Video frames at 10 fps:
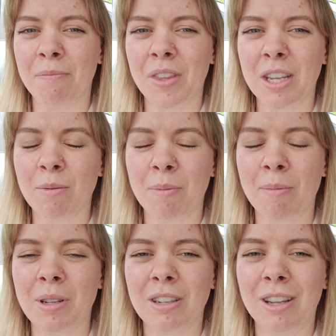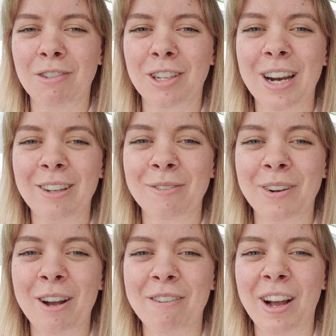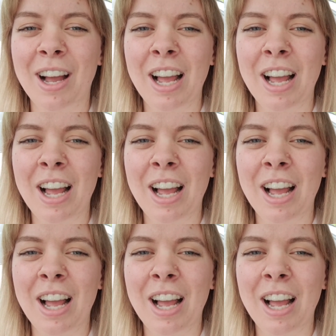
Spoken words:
That's my public service announcement over.